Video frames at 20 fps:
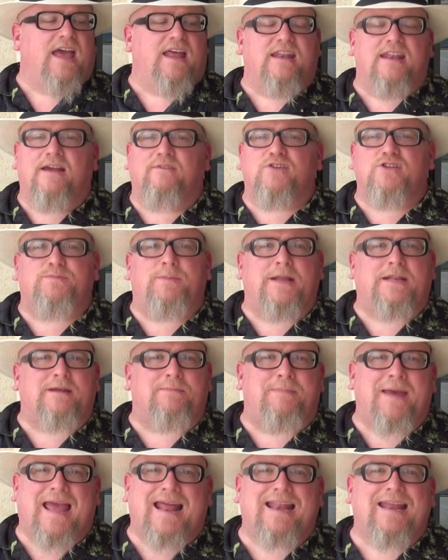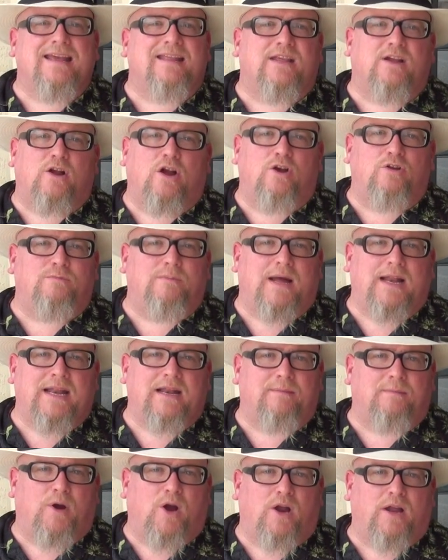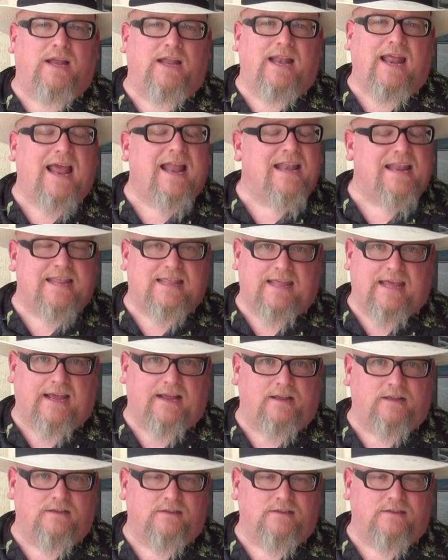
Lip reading: never spent a penny of their own money to market anything.